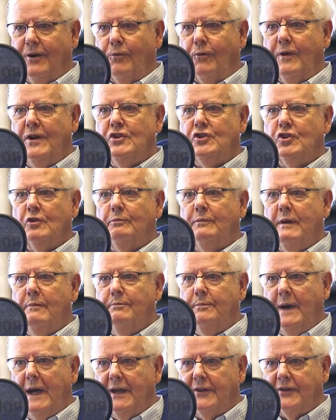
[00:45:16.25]
We should be
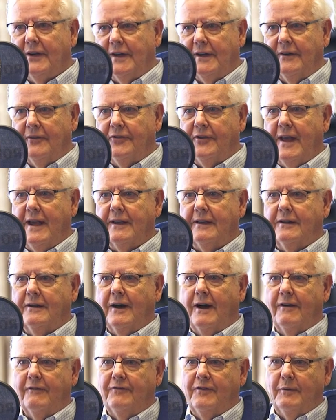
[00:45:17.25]
better. Thank
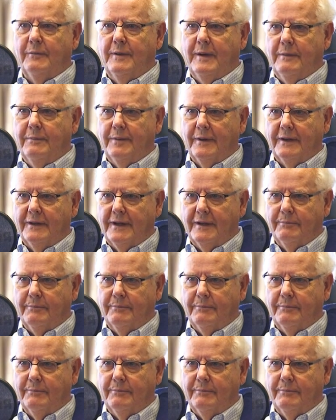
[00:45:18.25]
God for people